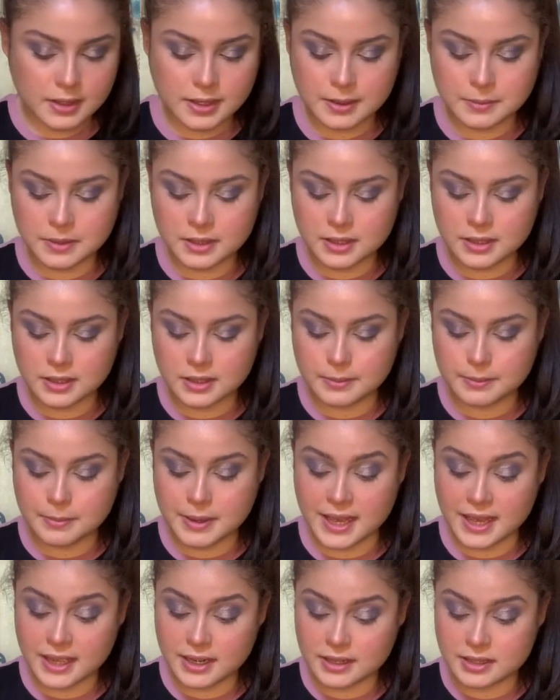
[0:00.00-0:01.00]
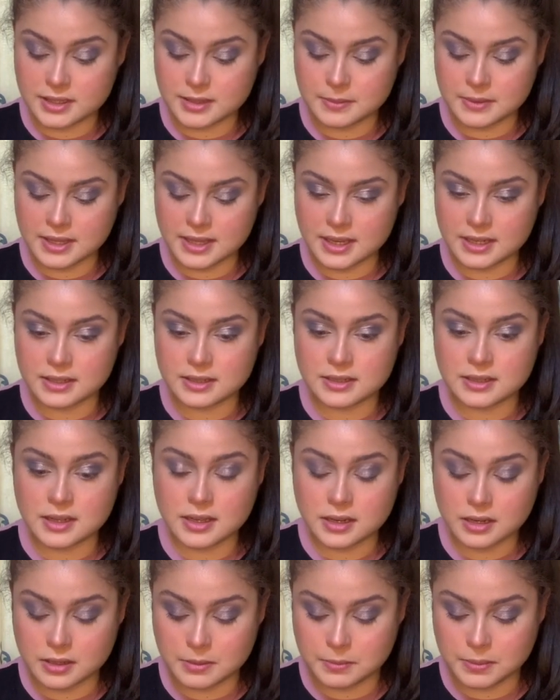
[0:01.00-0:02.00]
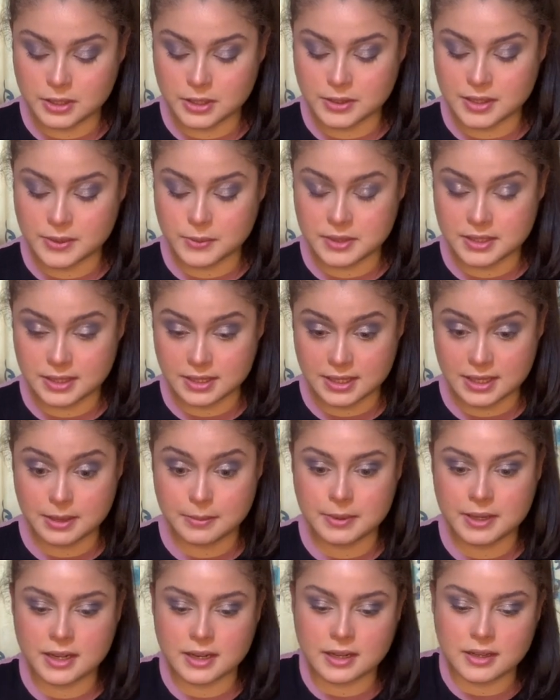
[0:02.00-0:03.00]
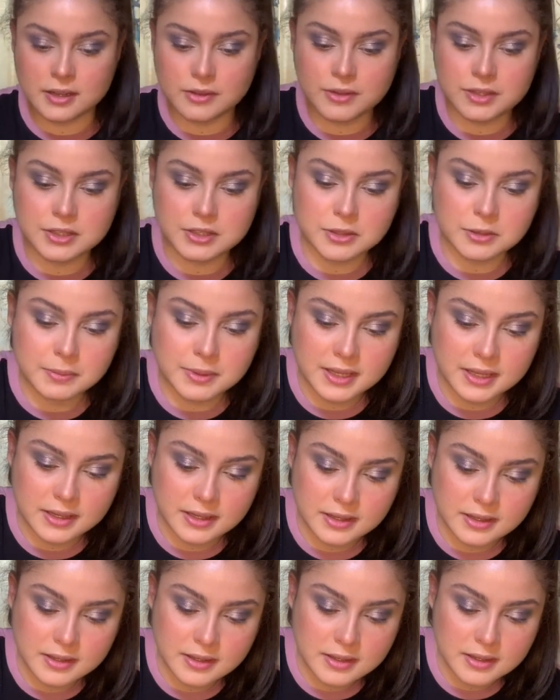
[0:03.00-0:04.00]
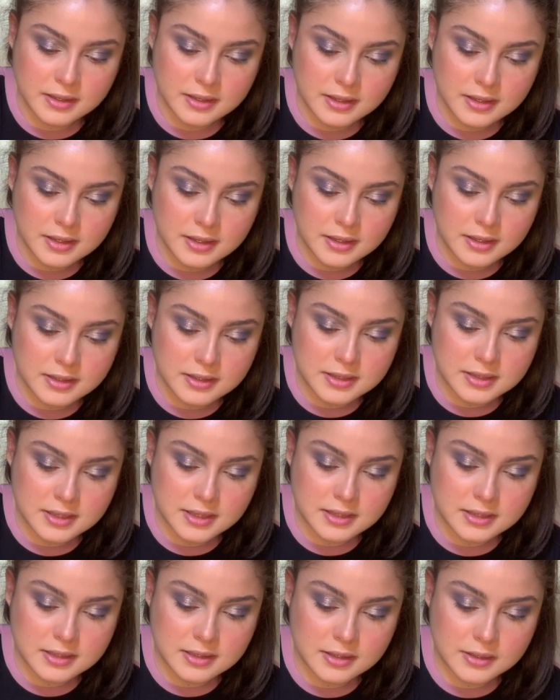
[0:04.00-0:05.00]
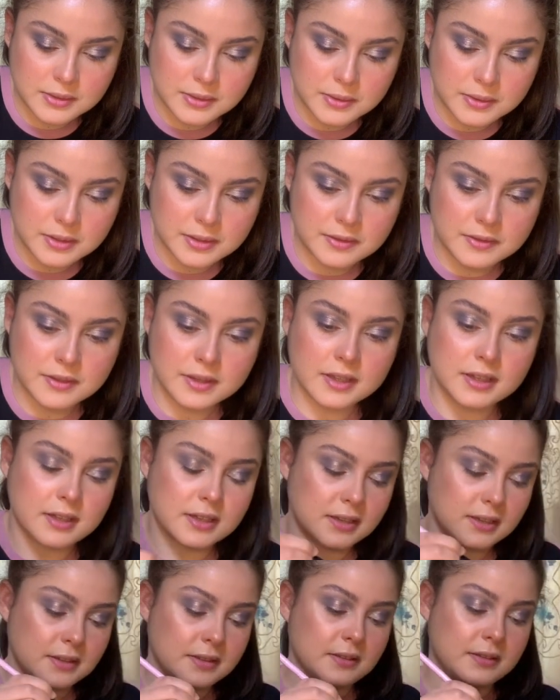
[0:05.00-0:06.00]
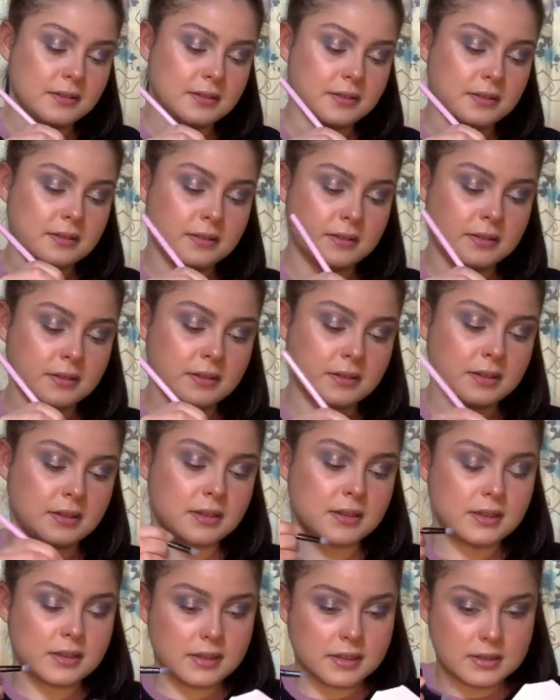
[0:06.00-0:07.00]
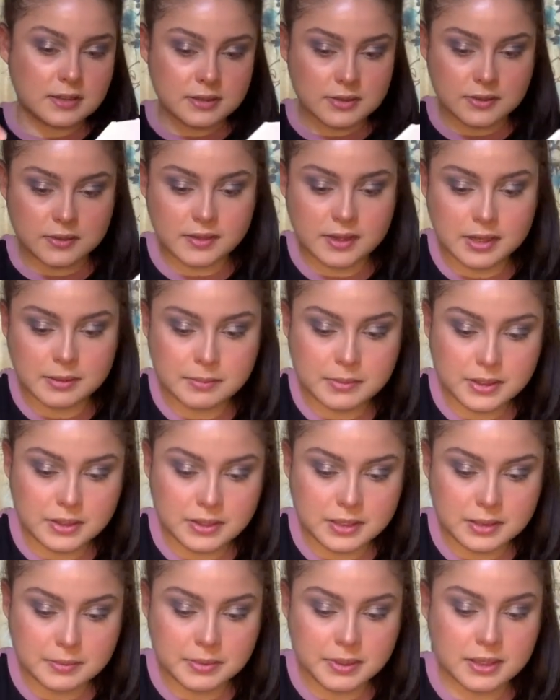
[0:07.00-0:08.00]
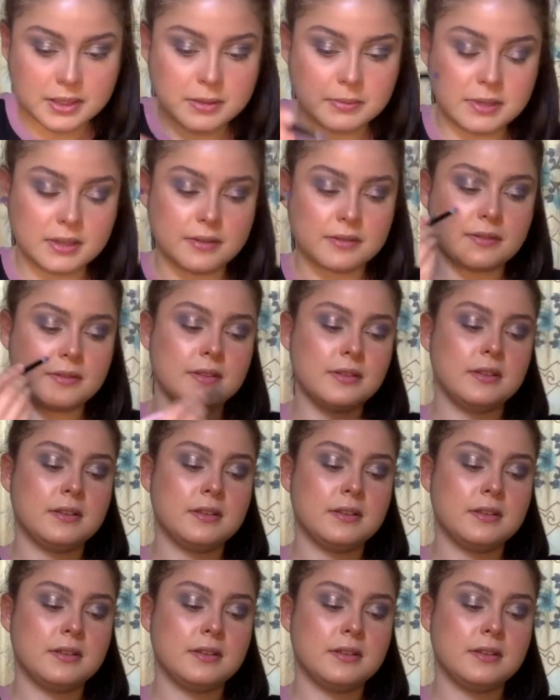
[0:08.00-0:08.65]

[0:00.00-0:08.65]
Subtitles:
I'm going to pat some of that darker blue that was in that palette, original palette, just into the corner of the eye. So it'll like build up a little bit of